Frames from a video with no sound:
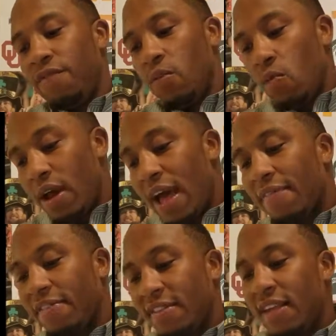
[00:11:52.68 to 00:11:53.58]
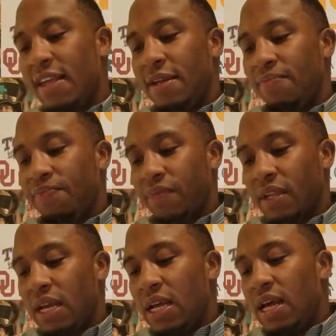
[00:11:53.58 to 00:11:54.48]
from what I've seen,
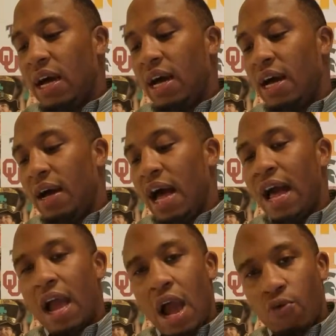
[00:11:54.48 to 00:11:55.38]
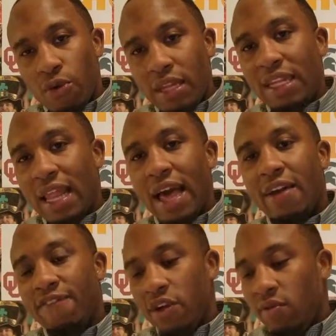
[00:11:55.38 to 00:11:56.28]
I really like
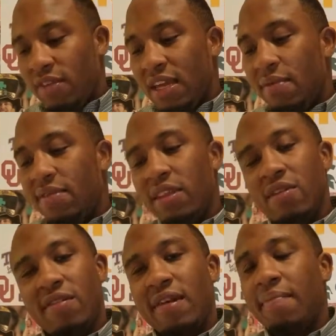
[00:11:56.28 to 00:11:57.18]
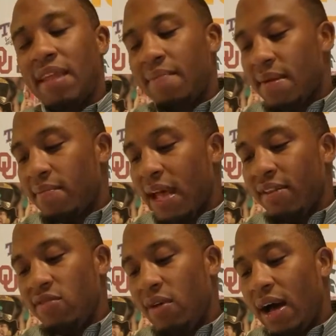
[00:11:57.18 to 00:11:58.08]
a few teams, and there's some teams I'm
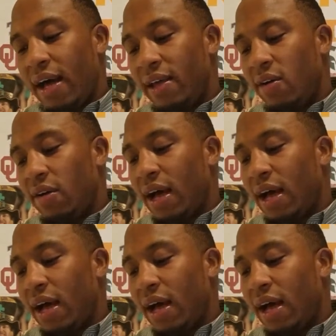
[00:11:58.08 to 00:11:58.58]
not too high on.